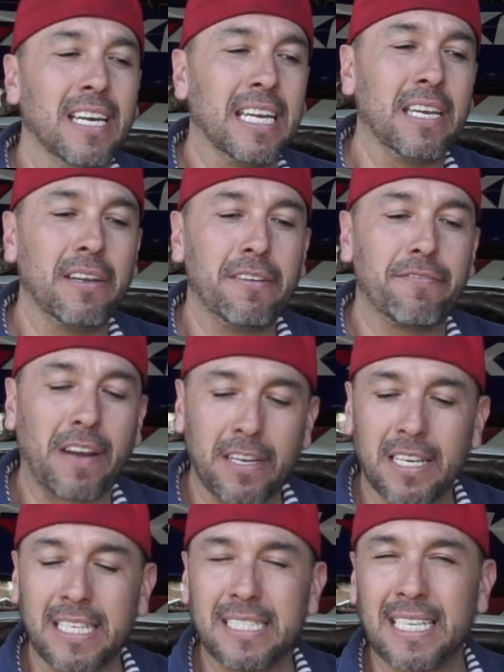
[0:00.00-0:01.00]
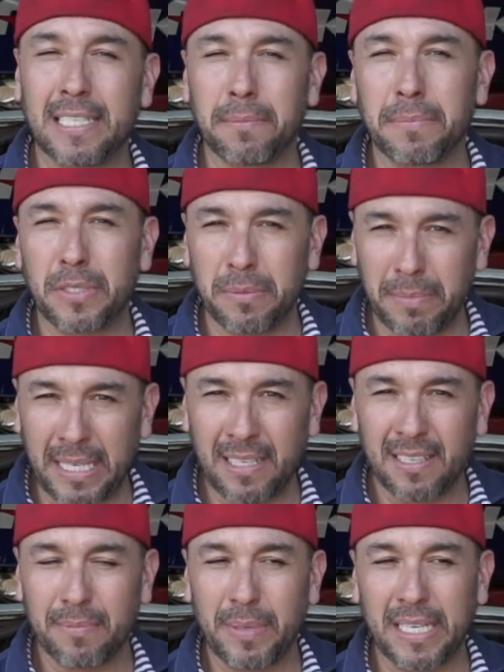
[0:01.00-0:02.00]
he finally sent them to me
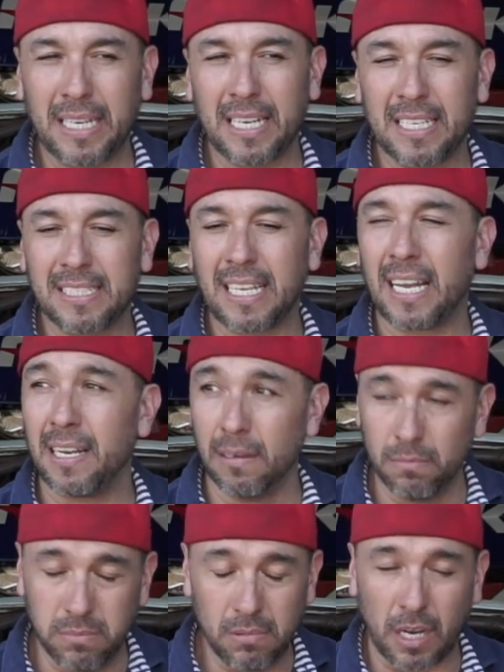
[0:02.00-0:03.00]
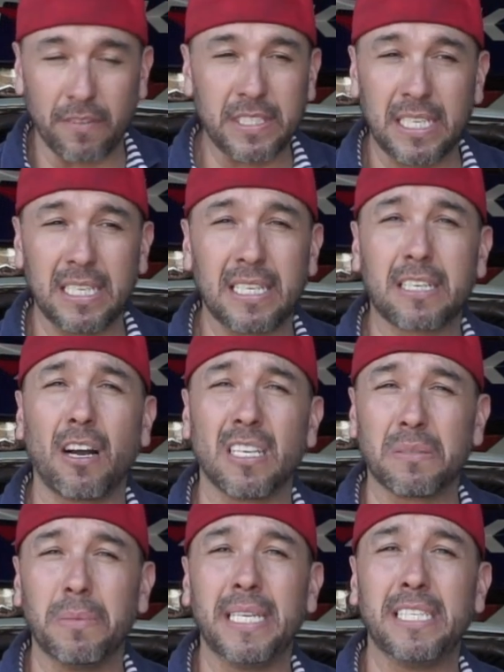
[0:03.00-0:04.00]
because obviously it
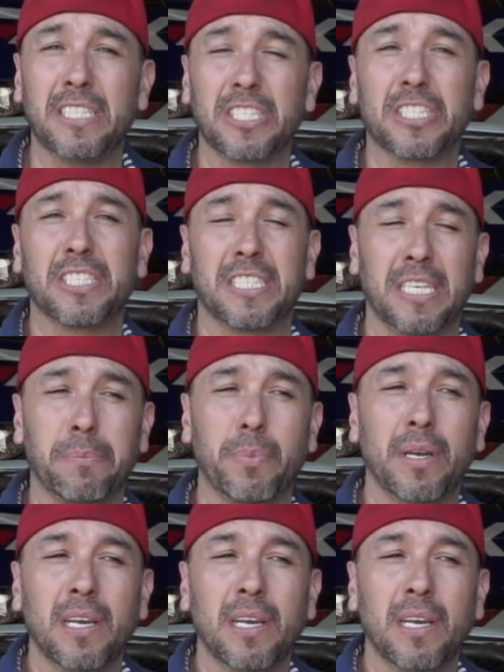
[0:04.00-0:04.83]
costs money to ship